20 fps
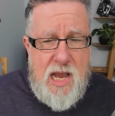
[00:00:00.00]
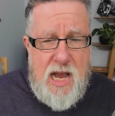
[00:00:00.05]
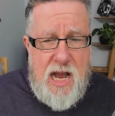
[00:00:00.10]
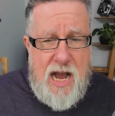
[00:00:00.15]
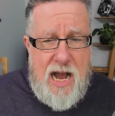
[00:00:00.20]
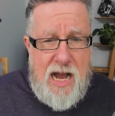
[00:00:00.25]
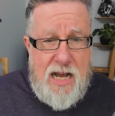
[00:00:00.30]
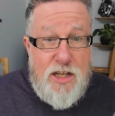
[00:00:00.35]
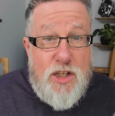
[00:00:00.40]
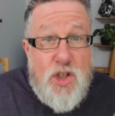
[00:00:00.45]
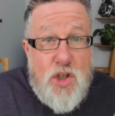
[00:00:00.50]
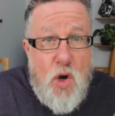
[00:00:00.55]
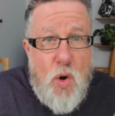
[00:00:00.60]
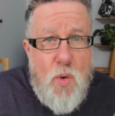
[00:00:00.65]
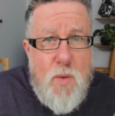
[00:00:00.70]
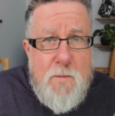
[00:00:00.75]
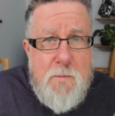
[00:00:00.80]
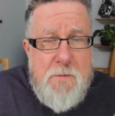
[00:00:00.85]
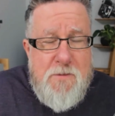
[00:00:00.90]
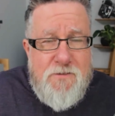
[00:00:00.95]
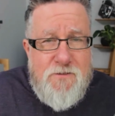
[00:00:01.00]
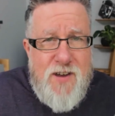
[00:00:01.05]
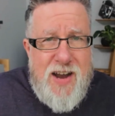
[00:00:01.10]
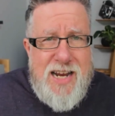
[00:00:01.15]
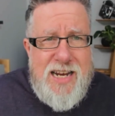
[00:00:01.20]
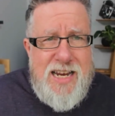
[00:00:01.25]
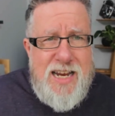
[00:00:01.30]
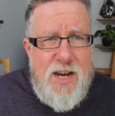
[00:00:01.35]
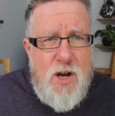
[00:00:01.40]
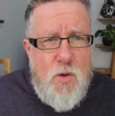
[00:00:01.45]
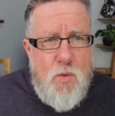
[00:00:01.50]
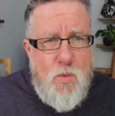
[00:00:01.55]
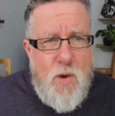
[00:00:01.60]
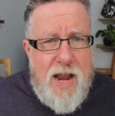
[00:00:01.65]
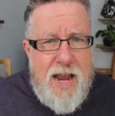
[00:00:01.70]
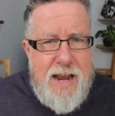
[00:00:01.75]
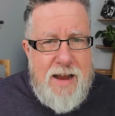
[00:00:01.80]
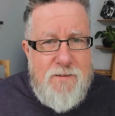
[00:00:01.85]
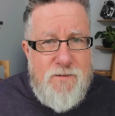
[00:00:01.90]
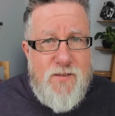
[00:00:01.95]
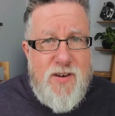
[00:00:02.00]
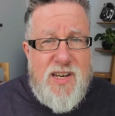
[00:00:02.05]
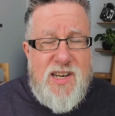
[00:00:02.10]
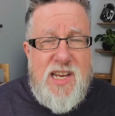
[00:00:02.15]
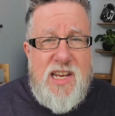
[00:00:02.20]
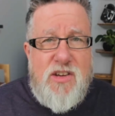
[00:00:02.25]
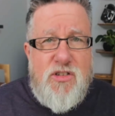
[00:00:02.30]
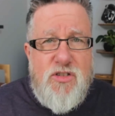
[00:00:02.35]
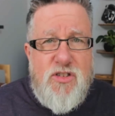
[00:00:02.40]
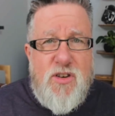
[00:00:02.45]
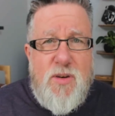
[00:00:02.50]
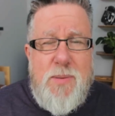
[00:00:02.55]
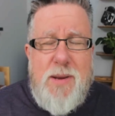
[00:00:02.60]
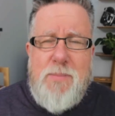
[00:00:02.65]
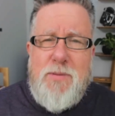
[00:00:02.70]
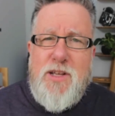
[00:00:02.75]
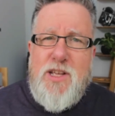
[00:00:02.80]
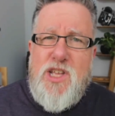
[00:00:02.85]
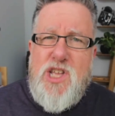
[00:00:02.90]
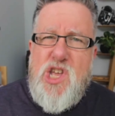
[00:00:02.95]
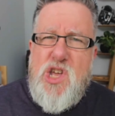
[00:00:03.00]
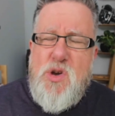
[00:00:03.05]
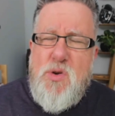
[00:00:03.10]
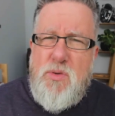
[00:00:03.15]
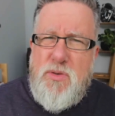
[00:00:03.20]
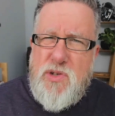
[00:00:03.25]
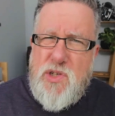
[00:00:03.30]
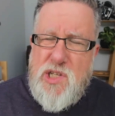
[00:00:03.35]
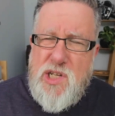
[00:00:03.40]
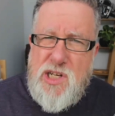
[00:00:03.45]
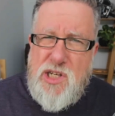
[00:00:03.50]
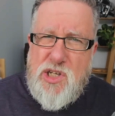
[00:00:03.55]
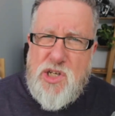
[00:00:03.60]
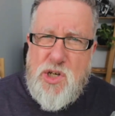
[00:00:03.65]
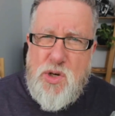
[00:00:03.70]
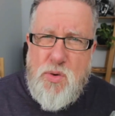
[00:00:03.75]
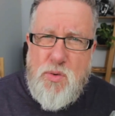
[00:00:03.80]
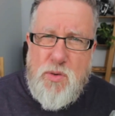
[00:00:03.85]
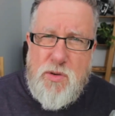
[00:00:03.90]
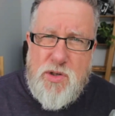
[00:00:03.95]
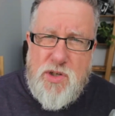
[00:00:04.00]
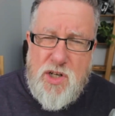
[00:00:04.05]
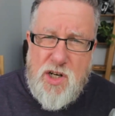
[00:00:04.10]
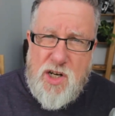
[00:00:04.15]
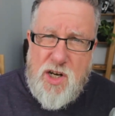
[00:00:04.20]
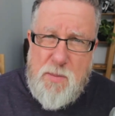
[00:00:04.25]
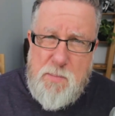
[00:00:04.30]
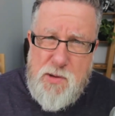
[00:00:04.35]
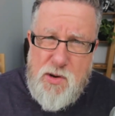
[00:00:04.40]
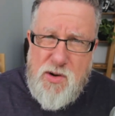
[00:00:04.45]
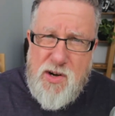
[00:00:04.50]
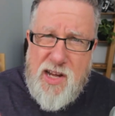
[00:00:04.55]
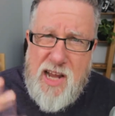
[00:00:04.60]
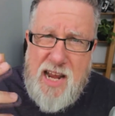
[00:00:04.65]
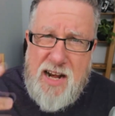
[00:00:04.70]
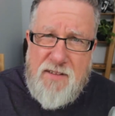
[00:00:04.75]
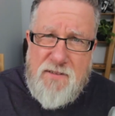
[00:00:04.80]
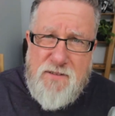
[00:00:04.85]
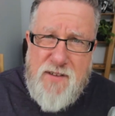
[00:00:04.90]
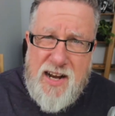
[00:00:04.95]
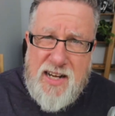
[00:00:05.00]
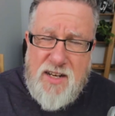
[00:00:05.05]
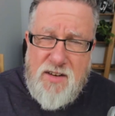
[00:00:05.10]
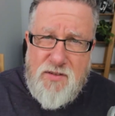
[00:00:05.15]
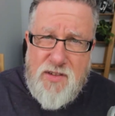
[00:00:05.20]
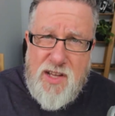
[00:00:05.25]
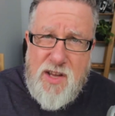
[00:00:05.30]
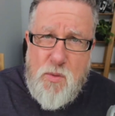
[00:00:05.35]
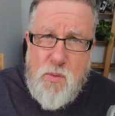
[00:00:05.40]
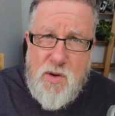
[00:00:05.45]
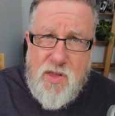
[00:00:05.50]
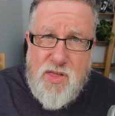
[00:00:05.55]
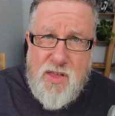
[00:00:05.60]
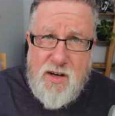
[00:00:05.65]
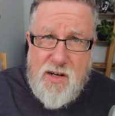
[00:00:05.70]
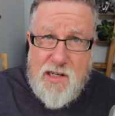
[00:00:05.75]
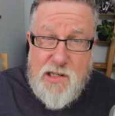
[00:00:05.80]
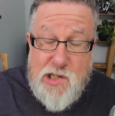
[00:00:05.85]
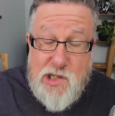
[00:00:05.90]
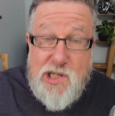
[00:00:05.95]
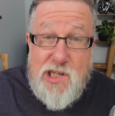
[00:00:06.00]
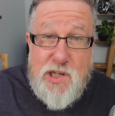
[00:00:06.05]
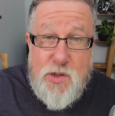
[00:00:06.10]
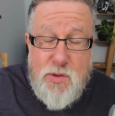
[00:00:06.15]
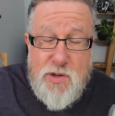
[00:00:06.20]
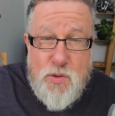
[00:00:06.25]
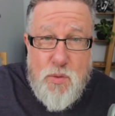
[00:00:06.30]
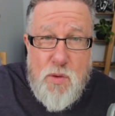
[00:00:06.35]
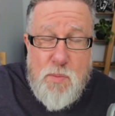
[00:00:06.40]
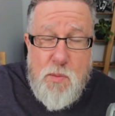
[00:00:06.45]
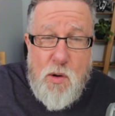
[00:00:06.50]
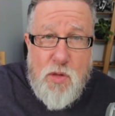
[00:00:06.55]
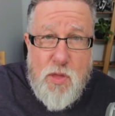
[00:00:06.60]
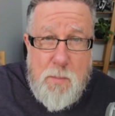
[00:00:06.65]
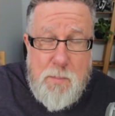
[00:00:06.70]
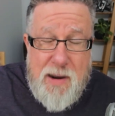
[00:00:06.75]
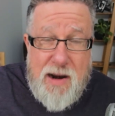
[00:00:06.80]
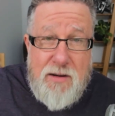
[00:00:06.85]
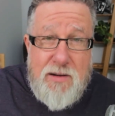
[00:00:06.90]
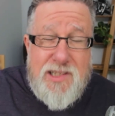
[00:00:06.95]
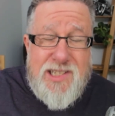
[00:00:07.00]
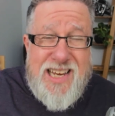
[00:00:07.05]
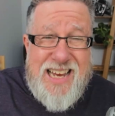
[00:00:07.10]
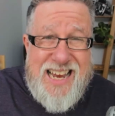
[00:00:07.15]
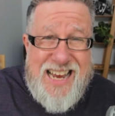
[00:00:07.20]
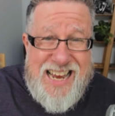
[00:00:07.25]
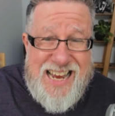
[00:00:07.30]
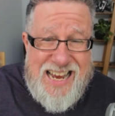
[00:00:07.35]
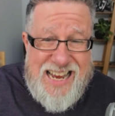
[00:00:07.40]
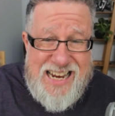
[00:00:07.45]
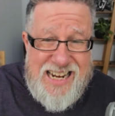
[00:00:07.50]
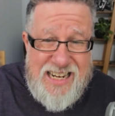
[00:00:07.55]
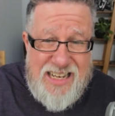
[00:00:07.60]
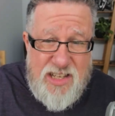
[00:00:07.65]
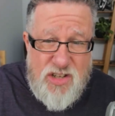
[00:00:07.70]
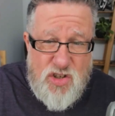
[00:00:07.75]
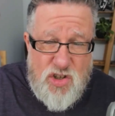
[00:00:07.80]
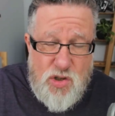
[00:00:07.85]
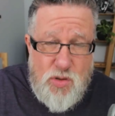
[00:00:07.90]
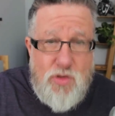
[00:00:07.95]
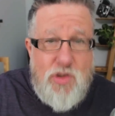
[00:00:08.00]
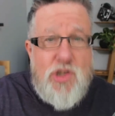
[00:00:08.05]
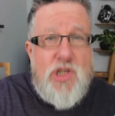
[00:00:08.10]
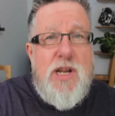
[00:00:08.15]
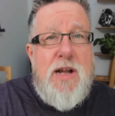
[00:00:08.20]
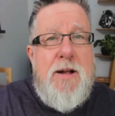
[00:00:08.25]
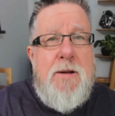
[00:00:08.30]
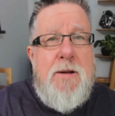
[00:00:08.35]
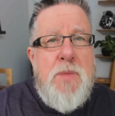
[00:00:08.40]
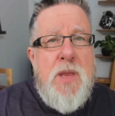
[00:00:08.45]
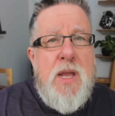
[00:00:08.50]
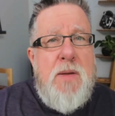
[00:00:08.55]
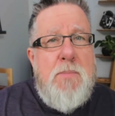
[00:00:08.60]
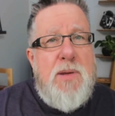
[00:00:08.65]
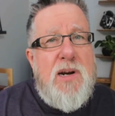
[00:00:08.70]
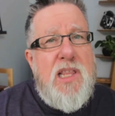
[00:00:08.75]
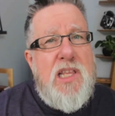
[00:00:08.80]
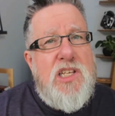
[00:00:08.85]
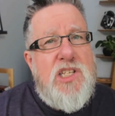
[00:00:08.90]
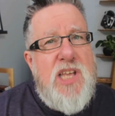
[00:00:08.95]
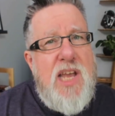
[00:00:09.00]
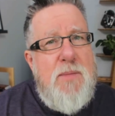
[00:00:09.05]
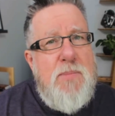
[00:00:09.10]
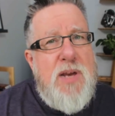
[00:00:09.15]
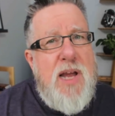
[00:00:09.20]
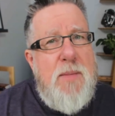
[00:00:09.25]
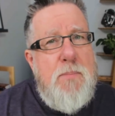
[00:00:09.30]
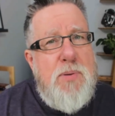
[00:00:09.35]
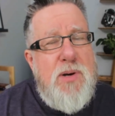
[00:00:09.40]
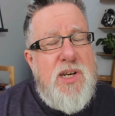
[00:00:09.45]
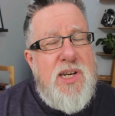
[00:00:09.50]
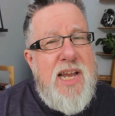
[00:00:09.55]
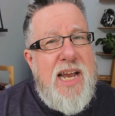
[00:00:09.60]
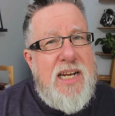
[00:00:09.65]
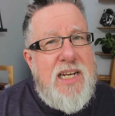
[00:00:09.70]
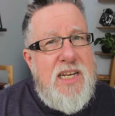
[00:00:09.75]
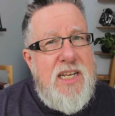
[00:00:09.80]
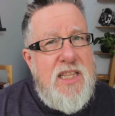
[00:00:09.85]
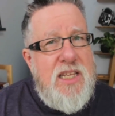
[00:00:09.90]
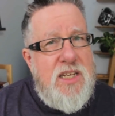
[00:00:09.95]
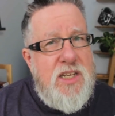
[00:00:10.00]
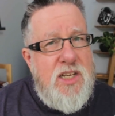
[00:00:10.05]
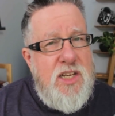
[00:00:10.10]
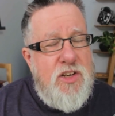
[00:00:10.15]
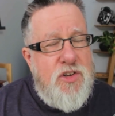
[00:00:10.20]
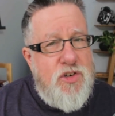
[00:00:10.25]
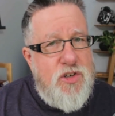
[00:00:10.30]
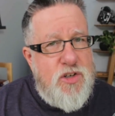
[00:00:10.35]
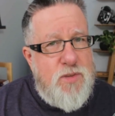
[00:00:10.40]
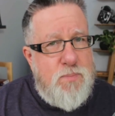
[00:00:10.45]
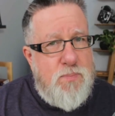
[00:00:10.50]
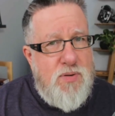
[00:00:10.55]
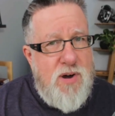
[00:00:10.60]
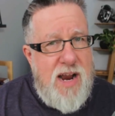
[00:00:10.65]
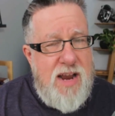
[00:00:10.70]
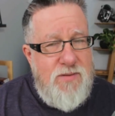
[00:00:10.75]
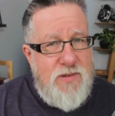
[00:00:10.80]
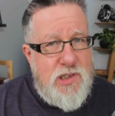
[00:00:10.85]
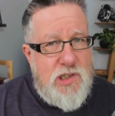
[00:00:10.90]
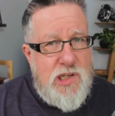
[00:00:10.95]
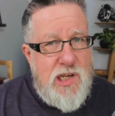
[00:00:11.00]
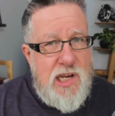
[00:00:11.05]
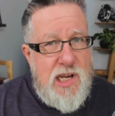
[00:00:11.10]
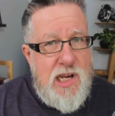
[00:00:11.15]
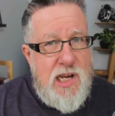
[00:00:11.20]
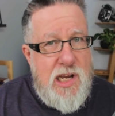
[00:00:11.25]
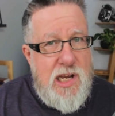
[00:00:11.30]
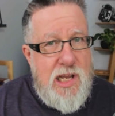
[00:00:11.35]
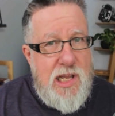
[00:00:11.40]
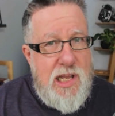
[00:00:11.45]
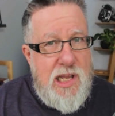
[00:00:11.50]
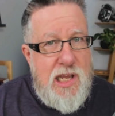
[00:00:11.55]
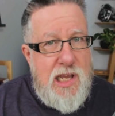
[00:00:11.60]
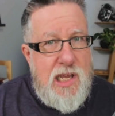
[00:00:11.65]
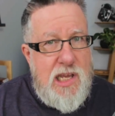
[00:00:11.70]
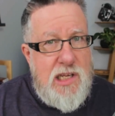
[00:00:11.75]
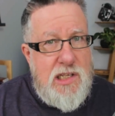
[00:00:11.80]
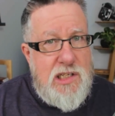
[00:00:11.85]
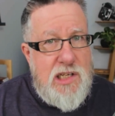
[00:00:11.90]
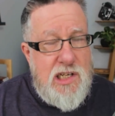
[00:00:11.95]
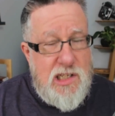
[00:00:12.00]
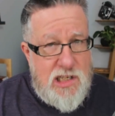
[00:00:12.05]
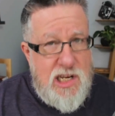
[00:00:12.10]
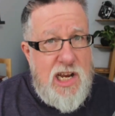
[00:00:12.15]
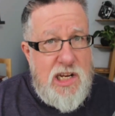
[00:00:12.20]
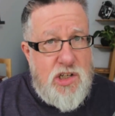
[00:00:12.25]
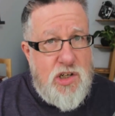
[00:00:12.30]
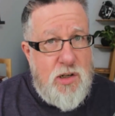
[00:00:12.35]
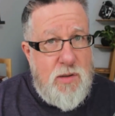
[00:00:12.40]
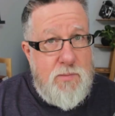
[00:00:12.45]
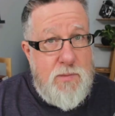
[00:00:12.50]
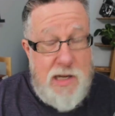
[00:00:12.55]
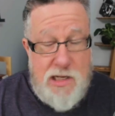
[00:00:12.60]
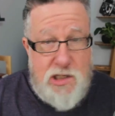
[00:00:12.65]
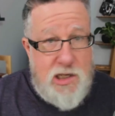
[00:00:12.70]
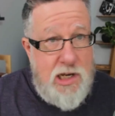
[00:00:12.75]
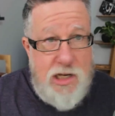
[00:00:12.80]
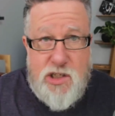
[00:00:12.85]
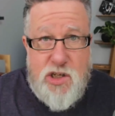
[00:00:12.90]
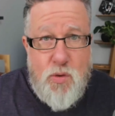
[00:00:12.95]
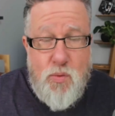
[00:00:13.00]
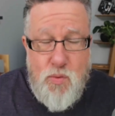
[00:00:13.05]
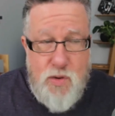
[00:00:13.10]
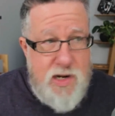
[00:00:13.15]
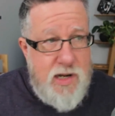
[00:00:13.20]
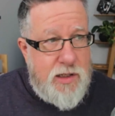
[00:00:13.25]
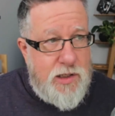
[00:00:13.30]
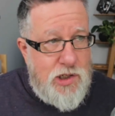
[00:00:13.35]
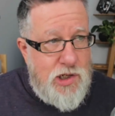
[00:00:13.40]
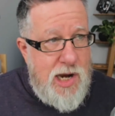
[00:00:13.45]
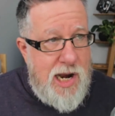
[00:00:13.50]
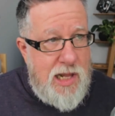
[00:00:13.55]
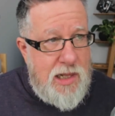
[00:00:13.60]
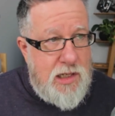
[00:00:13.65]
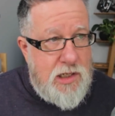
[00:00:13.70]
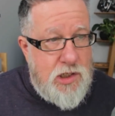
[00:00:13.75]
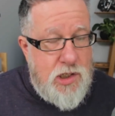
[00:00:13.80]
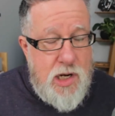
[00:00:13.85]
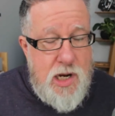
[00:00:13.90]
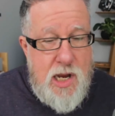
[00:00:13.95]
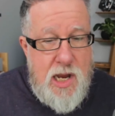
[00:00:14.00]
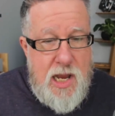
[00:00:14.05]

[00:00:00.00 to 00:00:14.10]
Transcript: Uh, so finding a way for teachers to be able to use these tools to communicate effectively with their constituents, with both the parents and the students, but at the same time protecting the teacher's privacy is essential. That's, it's a real challenge.